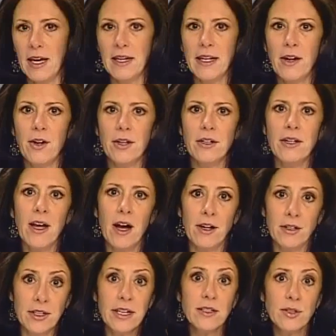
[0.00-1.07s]
And now
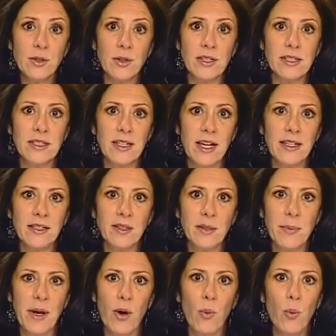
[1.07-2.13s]
our, our next story tonight
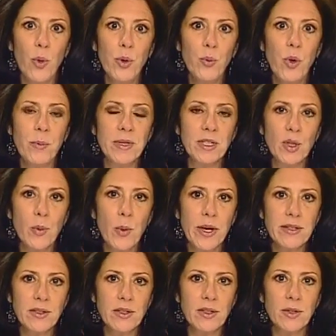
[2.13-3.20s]
is about one woman's
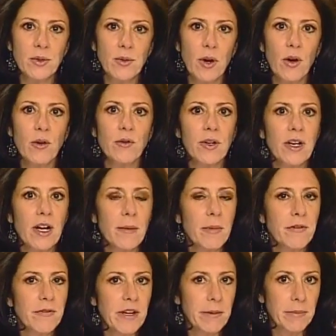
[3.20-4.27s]
quest to
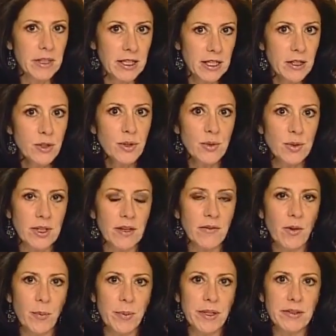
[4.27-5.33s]
overcome a family history
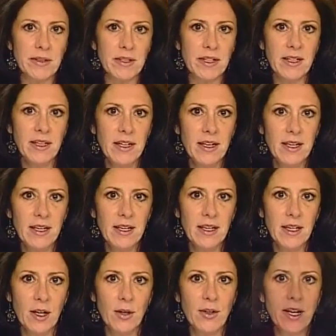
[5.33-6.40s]
of obesity.
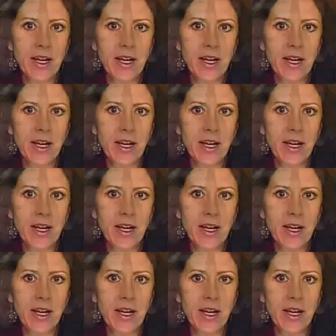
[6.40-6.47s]
Her